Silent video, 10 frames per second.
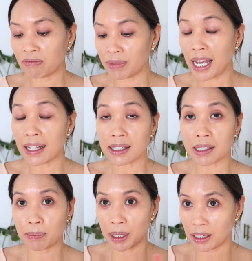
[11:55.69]

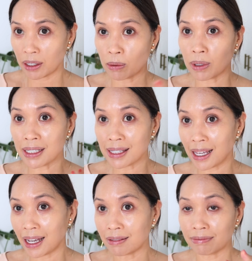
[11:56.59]
yes, but there was
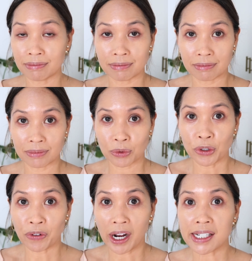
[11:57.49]
that
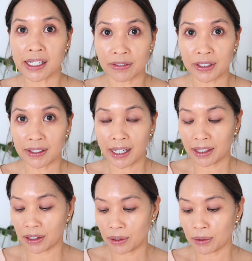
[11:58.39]
refracting of the
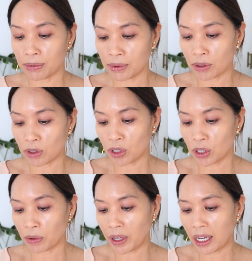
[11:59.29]
light though. So just
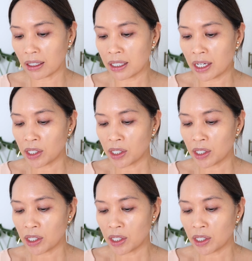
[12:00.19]
know that.